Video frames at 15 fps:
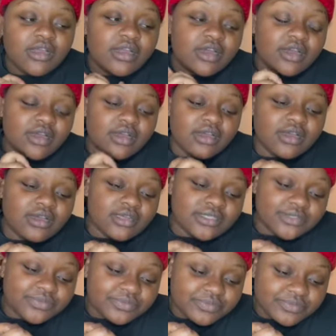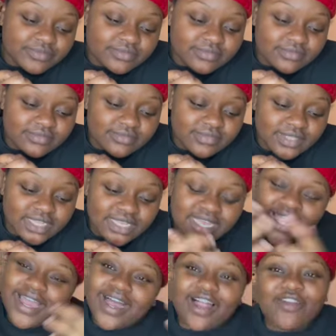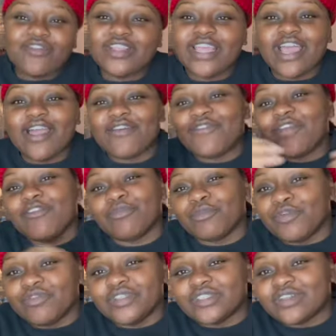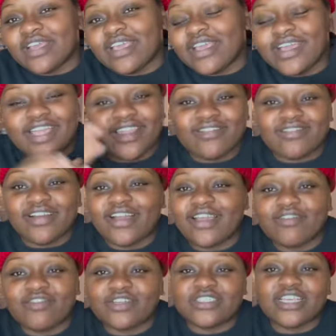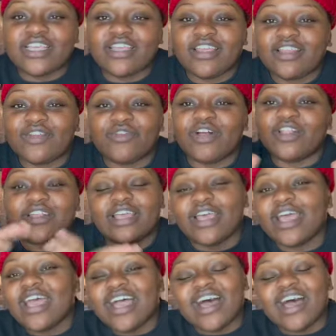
Uh, I don't really have favorite movies, okay? I I gonna sit here and do all of that.